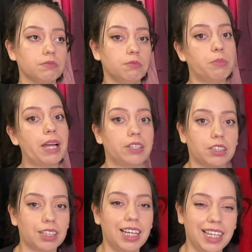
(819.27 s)
better.
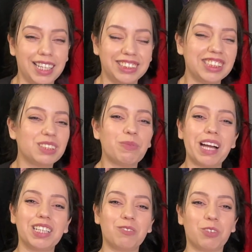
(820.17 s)
It's just
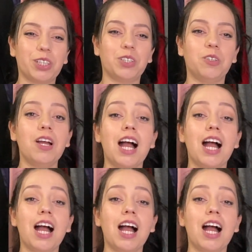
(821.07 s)
better for you.